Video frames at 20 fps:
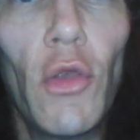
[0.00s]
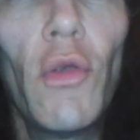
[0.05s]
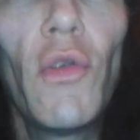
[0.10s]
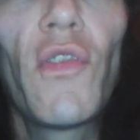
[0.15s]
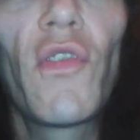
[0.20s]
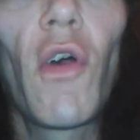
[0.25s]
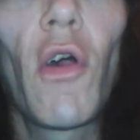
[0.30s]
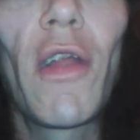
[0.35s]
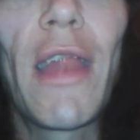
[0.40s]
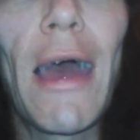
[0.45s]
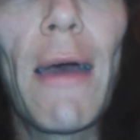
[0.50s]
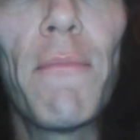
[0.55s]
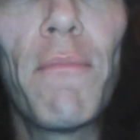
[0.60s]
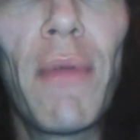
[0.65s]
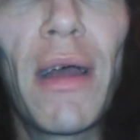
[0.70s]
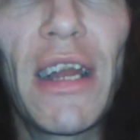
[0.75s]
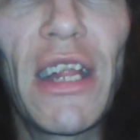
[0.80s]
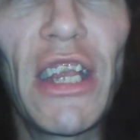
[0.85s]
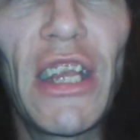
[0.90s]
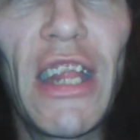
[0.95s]
Use all that
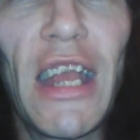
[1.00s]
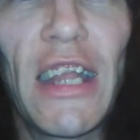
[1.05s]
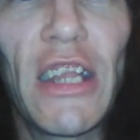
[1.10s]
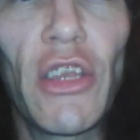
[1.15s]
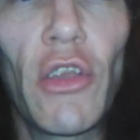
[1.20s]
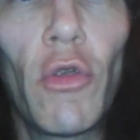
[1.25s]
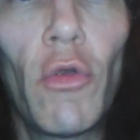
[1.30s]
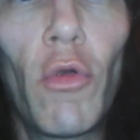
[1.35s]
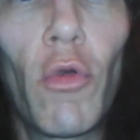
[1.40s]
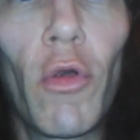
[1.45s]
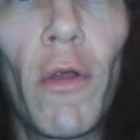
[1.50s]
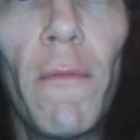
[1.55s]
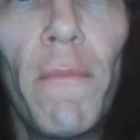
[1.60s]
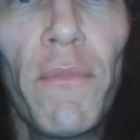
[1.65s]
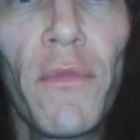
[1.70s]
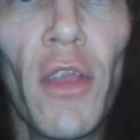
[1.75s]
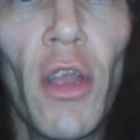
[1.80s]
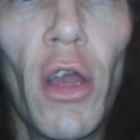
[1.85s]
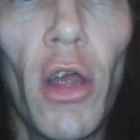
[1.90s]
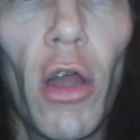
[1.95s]
money that you
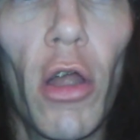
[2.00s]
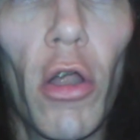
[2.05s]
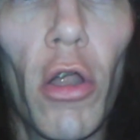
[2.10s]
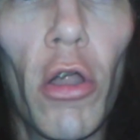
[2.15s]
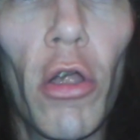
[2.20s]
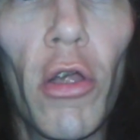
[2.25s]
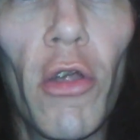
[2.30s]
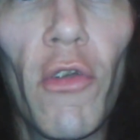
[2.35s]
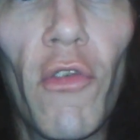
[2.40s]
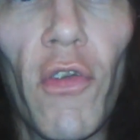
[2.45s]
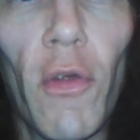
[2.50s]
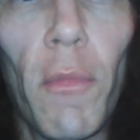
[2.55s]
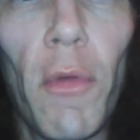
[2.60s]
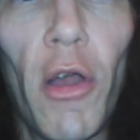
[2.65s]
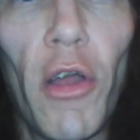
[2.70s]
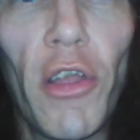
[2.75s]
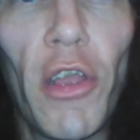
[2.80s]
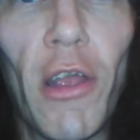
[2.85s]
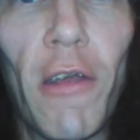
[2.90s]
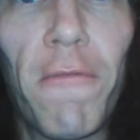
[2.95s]
earn from
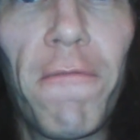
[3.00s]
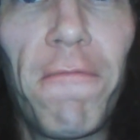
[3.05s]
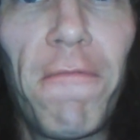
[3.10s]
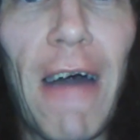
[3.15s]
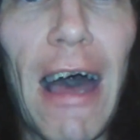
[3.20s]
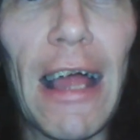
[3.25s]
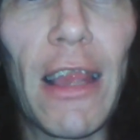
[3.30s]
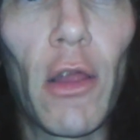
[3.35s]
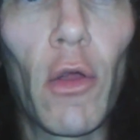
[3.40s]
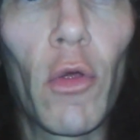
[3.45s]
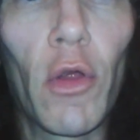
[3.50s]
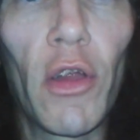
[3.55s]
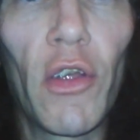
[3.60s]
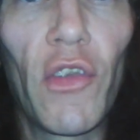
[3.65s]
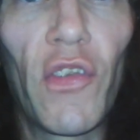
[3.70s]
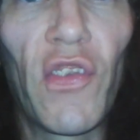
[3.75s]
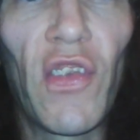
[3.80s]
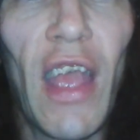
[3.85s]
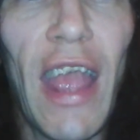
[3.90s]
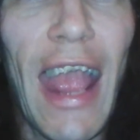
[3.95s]
all your
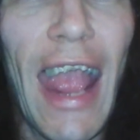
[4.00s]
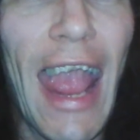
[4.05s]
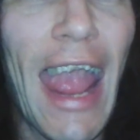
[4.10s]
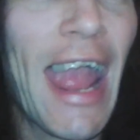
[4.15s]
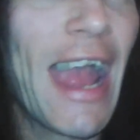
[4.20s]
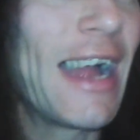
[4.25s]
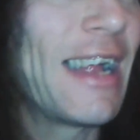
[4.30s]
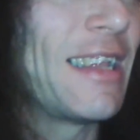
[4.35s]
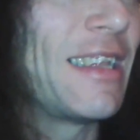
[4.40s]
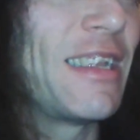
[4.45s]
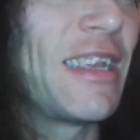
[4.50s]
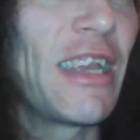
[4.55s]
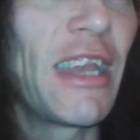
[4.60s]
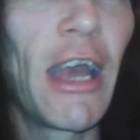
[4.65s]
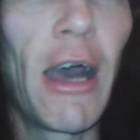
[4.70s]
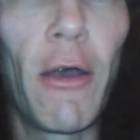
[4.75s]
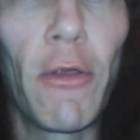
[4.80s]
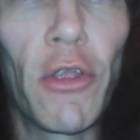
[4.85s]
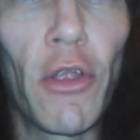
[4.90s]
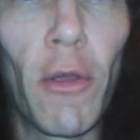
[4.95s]
followers and
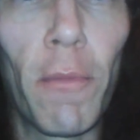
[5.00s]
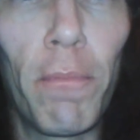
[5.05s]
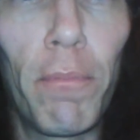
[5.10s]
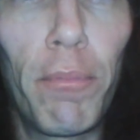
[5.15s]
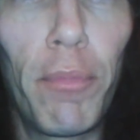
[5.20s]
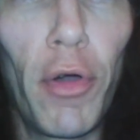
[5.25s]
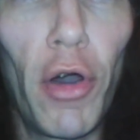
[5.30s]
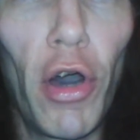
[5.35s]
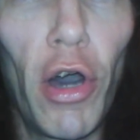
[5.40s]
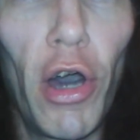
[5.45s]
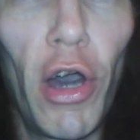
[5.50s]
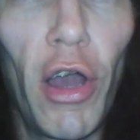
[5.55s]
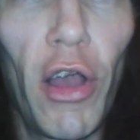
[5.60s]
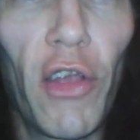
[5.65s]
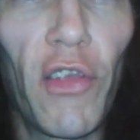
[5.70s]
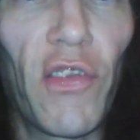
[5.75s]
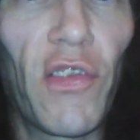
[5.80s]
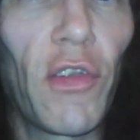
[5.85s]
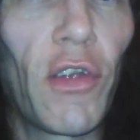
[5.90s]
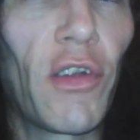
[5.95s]
the uh, your
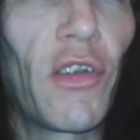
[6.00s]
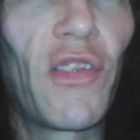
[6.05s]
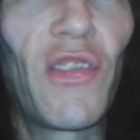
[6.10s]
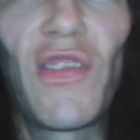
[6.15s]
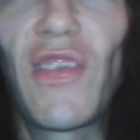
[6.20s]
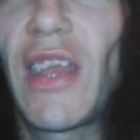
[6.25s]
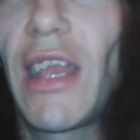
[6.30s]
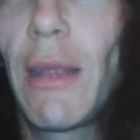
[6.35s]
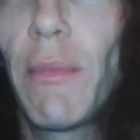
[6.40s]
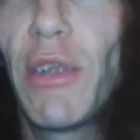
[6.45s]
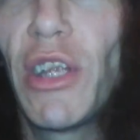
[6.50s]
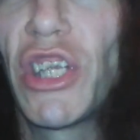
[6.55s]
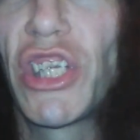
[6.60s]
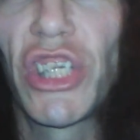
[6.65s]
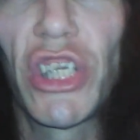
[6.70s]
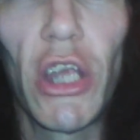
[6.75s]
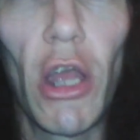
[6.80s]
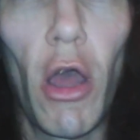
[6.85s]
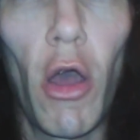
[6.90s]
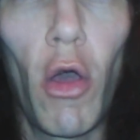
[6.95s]
books, your TV
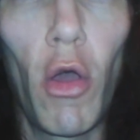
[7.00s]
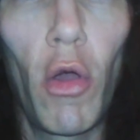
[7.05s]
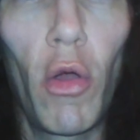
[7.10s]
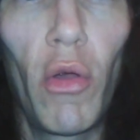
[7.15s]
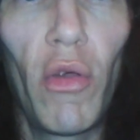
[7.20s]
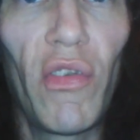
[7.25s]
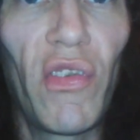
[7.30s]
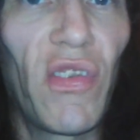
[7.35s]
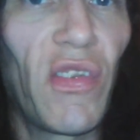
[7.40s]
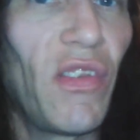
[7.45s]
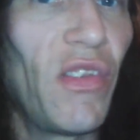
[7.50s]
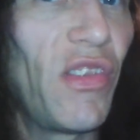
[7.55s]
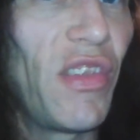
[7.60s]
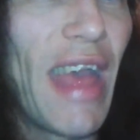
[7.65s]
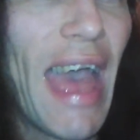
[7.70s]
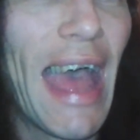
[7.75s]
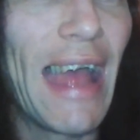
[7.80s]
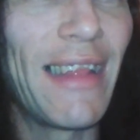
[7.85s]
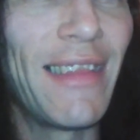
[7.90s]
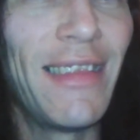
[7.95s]
shows, and
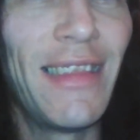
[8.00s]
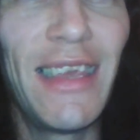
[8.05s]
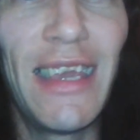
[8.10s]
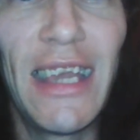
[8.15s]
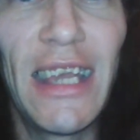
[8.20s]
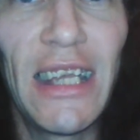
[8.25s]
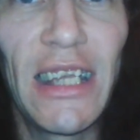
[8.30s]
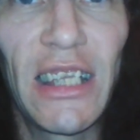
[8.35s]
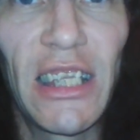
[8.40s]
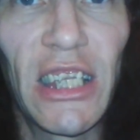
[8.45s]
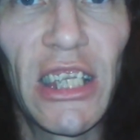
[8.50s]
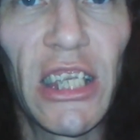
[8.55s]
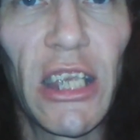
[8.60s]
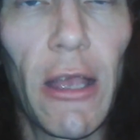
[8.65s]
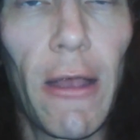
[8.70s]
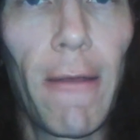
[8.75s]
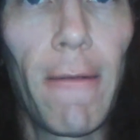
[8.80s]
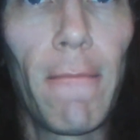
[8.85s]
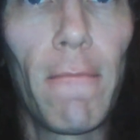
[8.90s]
that and this,